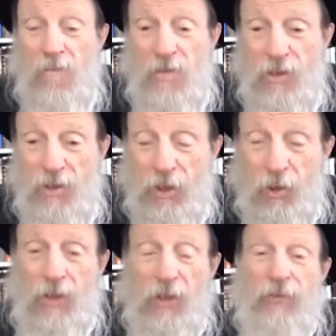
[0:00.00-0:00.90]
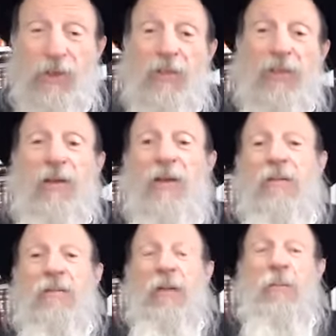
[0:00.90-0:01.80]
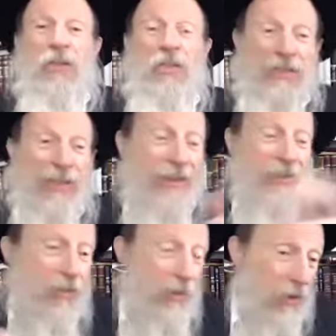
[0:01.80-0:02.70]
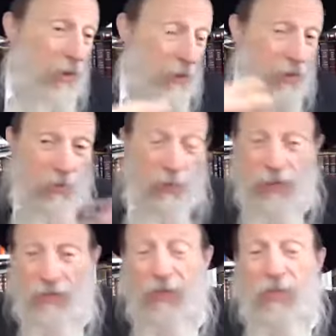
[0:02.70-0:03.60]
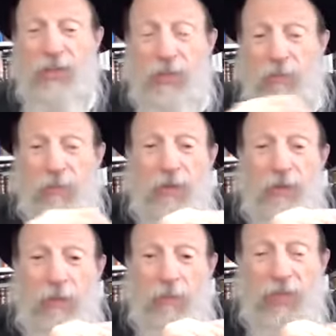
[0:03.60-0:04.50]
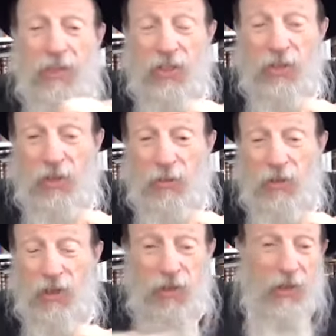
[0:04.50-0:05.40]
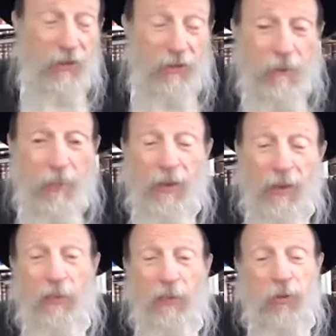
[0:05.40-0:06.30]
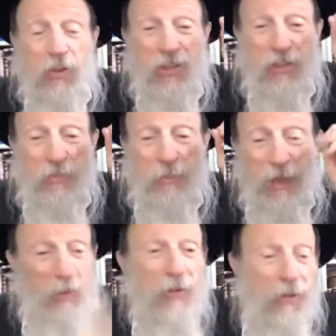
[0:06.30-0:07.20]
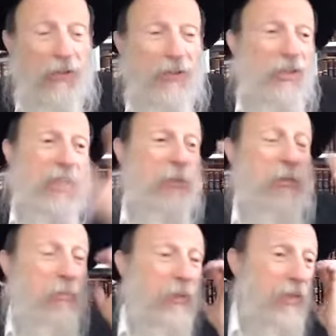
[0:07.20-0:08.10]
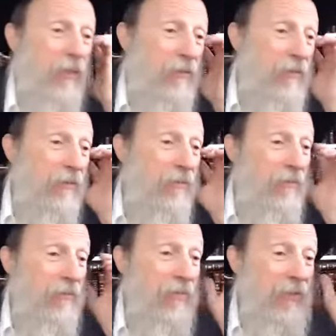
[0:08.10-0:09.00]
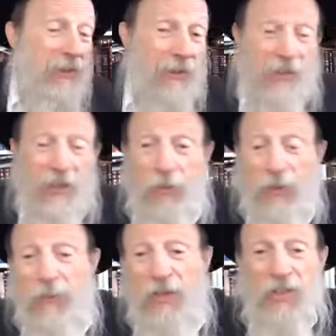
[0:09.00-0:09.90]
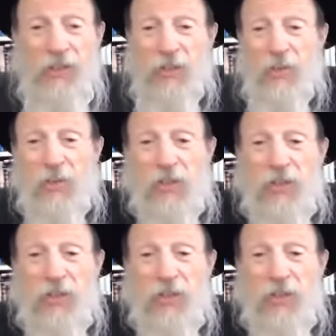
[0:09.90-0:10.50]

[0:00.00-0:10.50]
So sure enough, they are there. He brings a doctor there. He brings whatever it is. He makes the circumcision. He puts this powder on and stops the bleeding. The other one, he makes the circumcision.